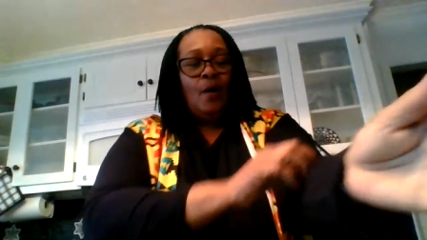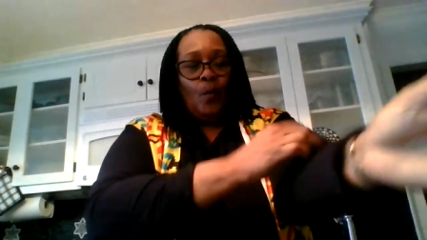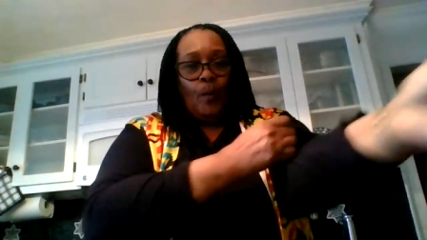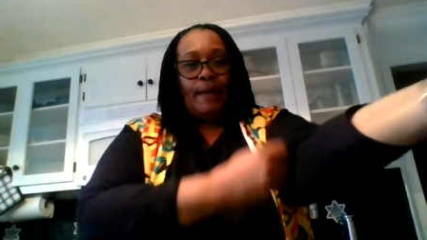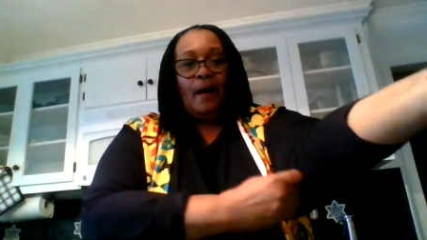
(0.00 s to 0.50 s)

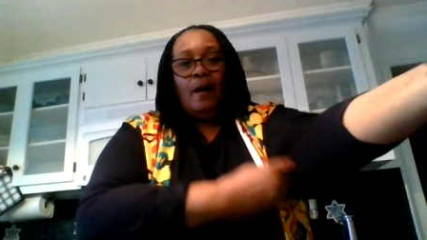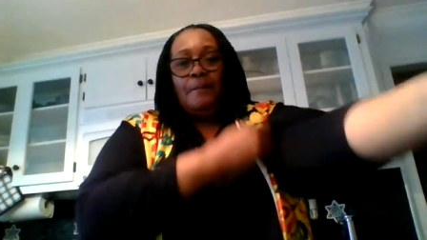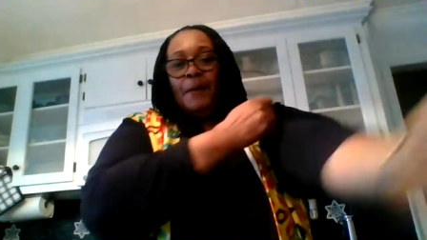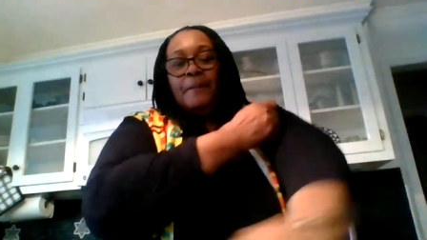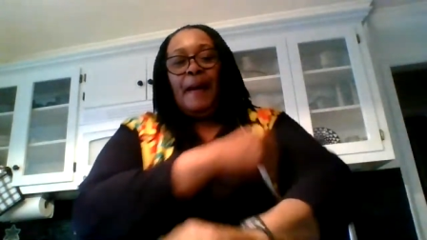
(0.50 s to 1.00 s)
We are
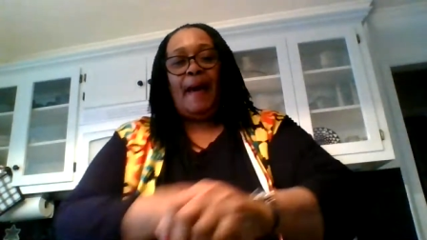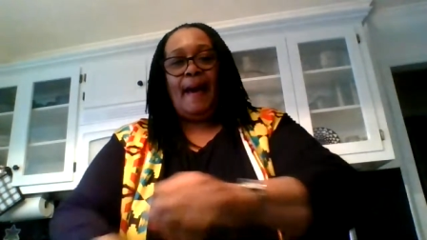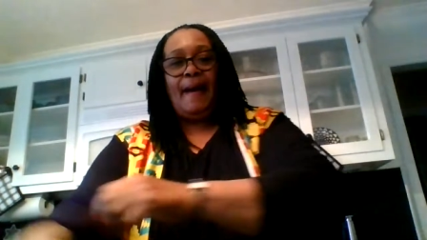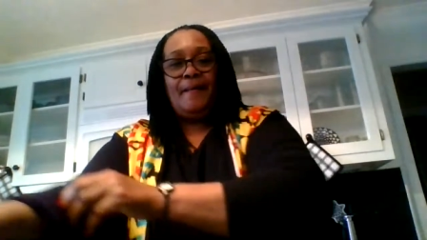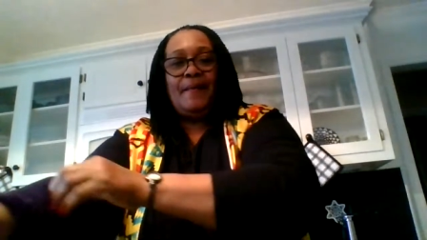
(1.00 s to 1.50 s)

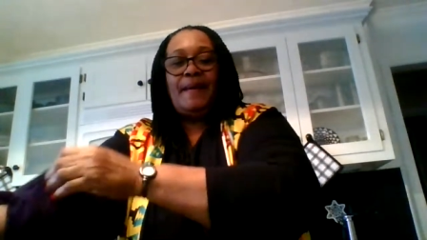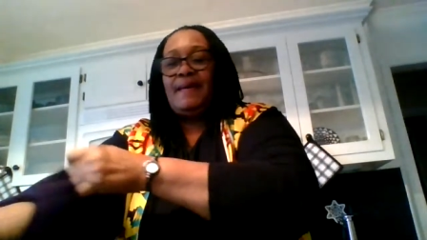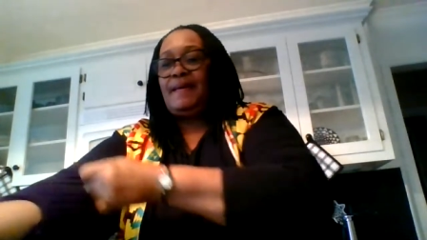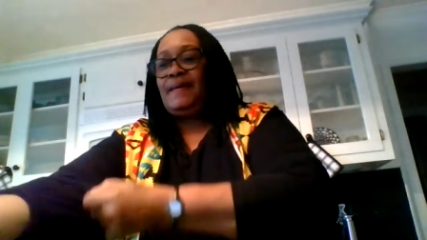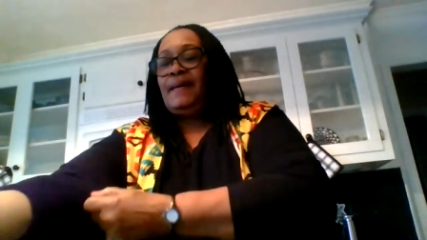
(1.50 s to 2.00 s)

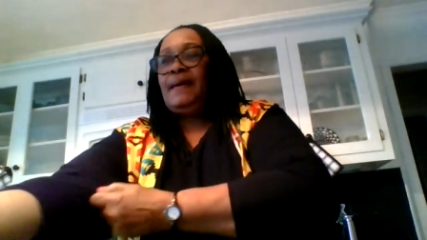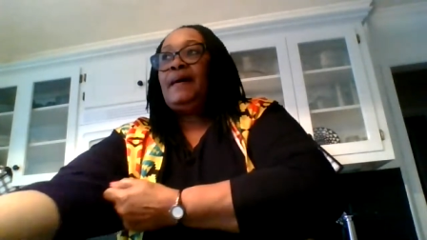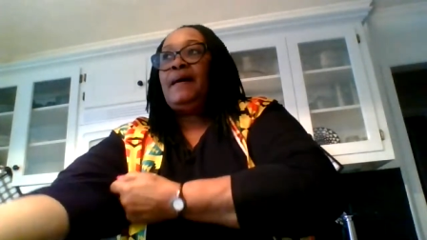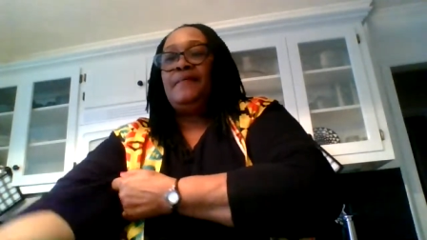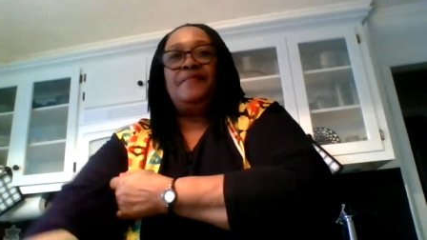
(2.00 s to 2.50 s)
preparing
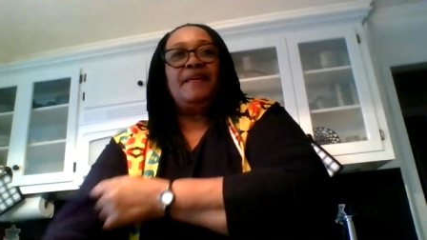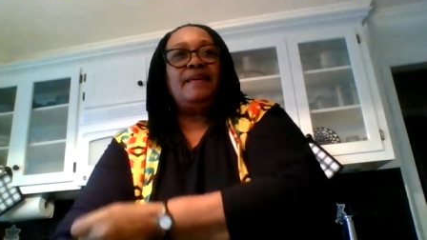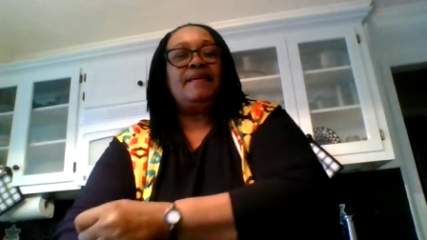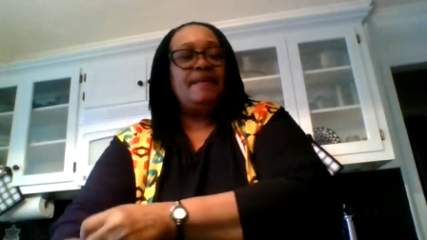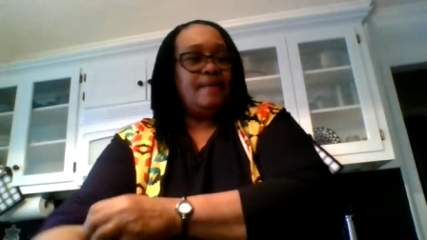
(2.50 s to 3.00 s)

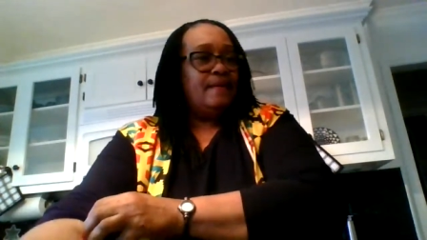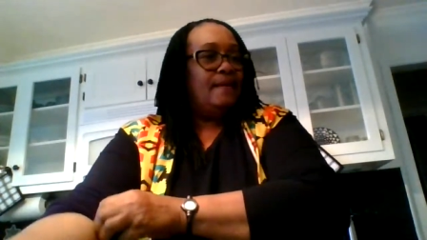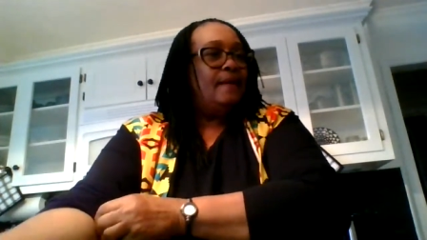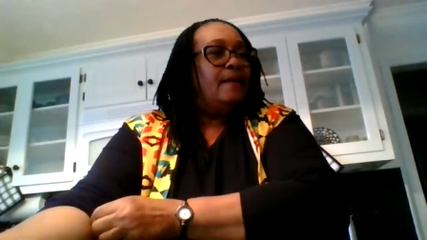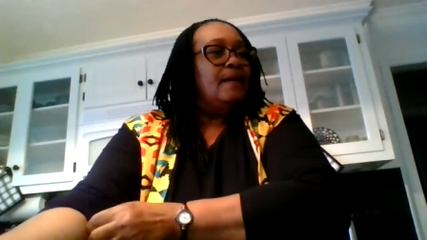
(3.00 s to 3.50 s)
the
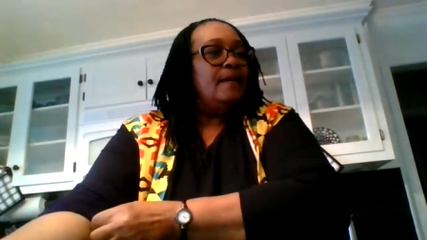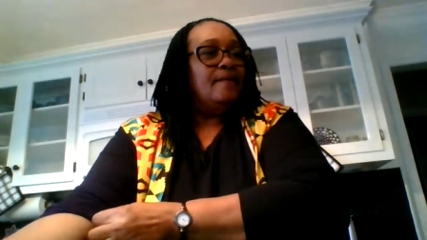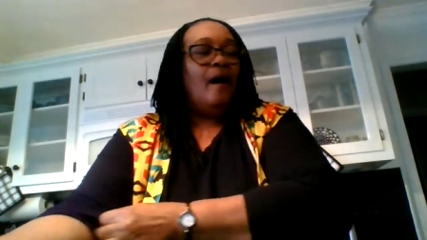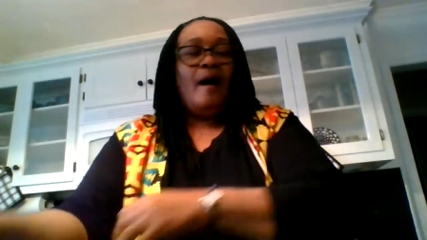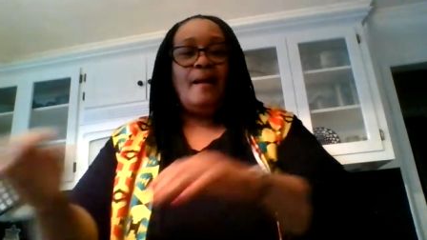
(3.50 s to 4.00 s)

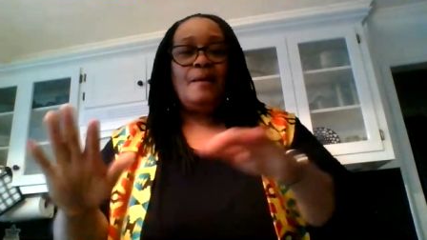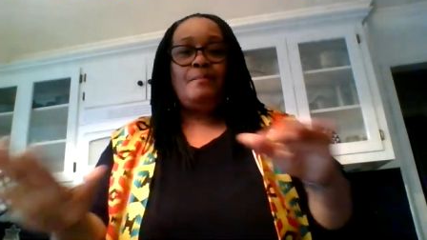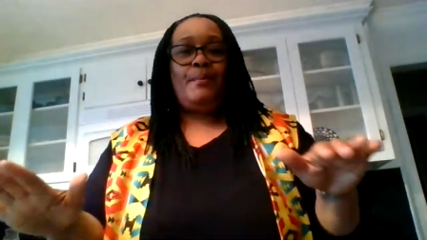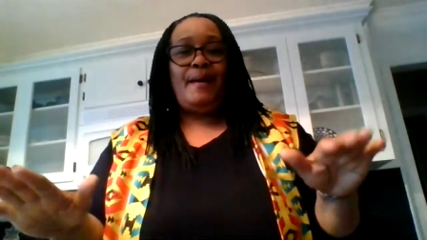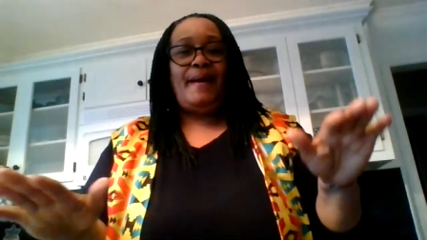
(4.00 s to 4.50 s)
garlic
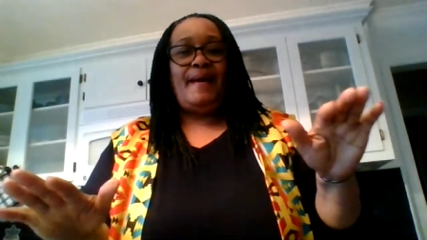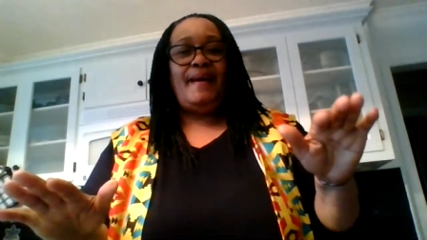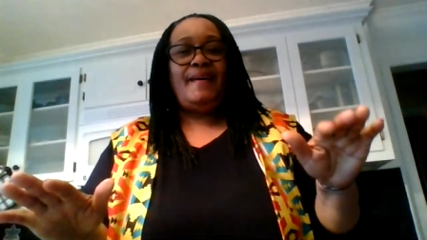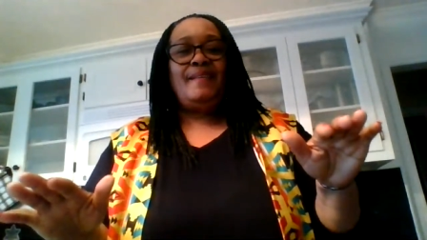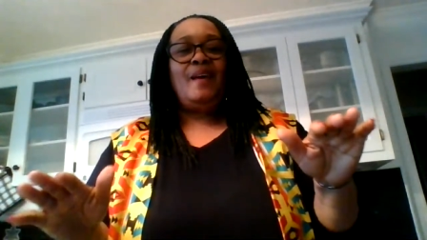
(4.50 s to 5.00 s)

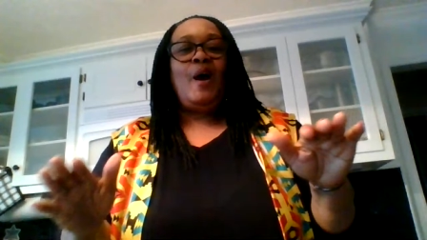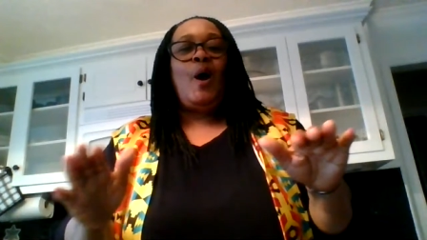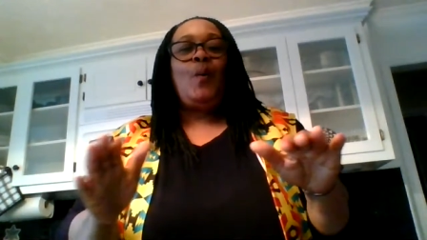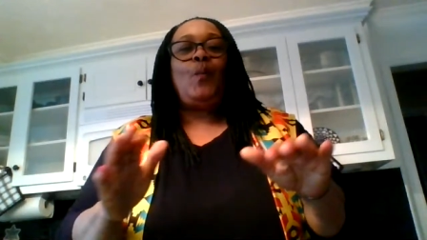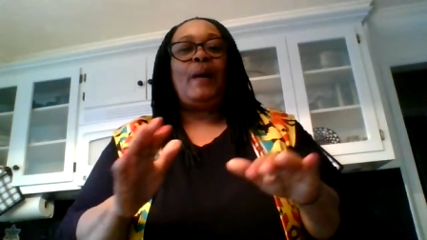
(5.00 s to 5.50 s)
bread
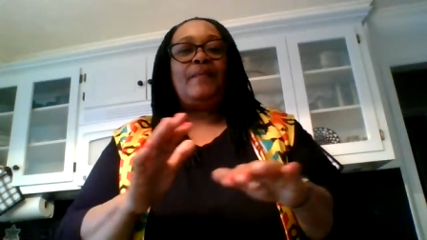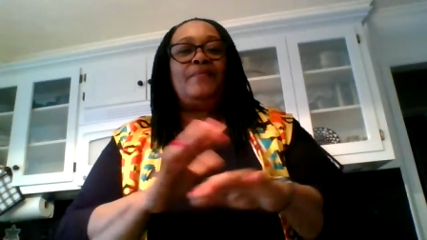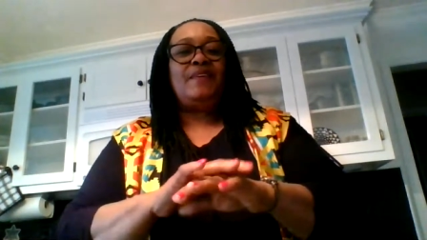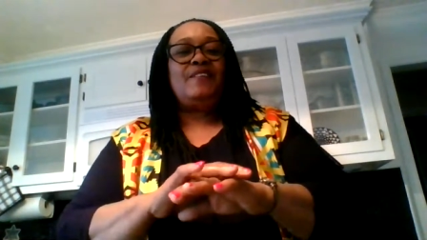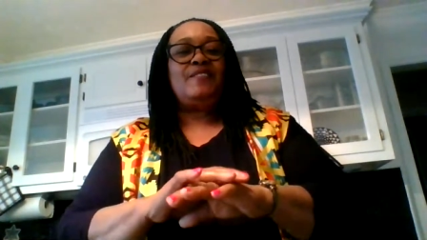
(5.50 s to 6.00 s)

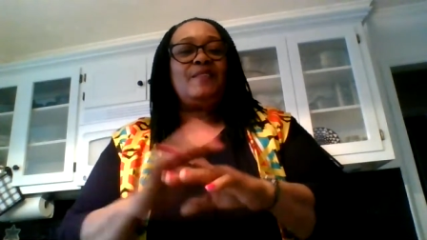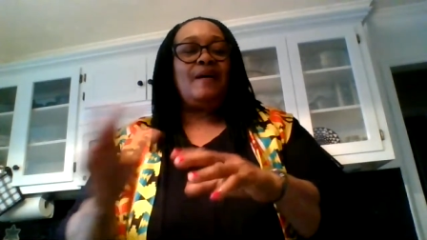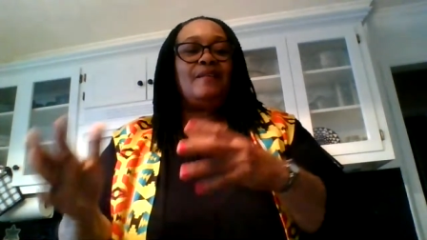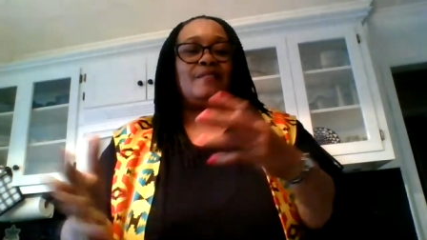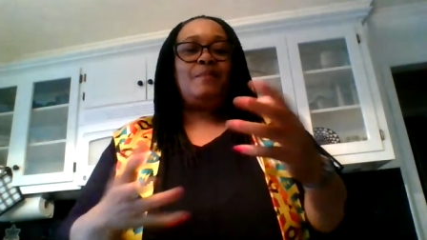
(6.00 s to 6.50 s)
with these
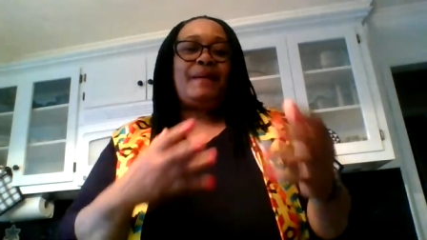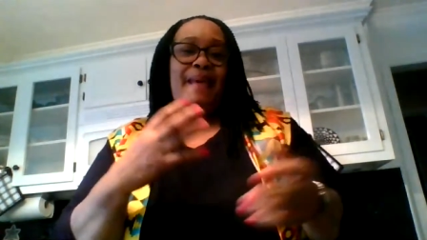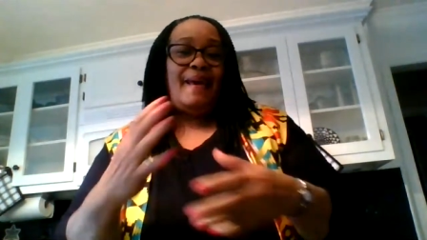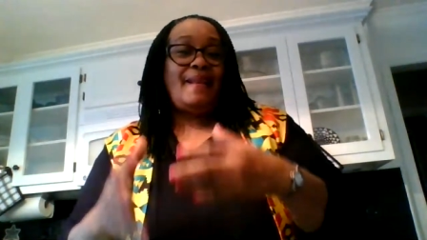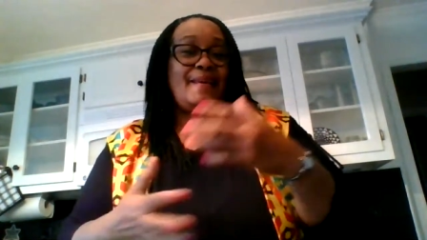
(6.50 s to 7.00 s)

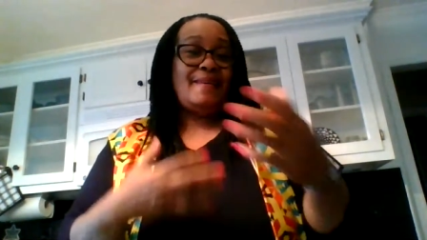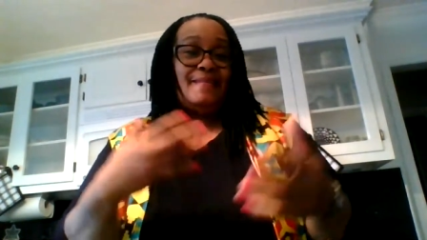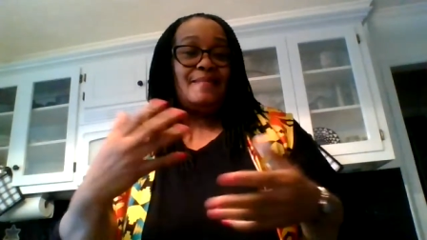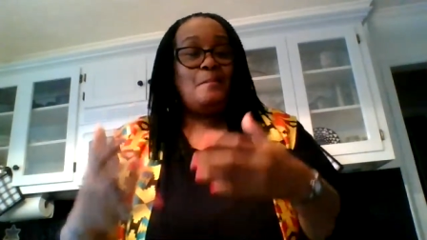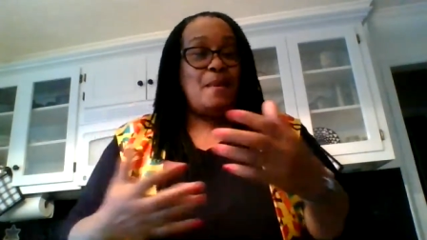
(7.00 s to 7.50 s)
spaghetti.
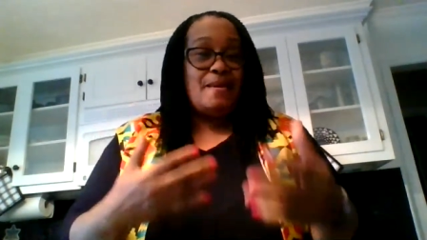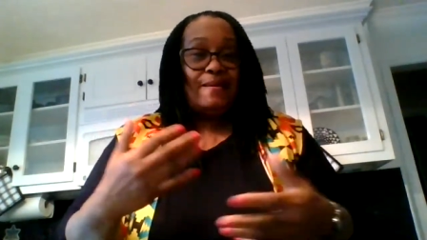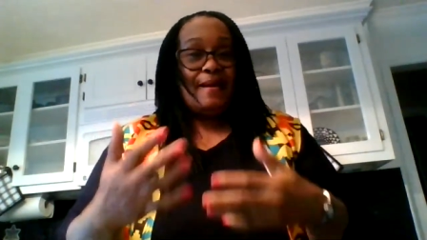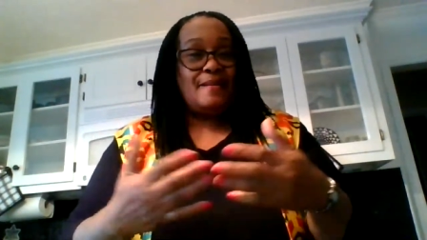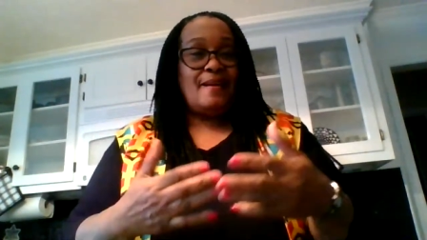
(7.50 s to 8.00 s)
It's the
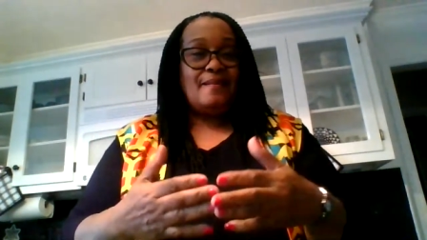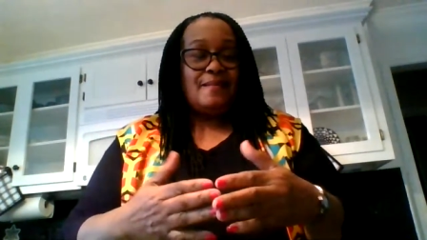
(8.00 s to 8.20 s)
meat and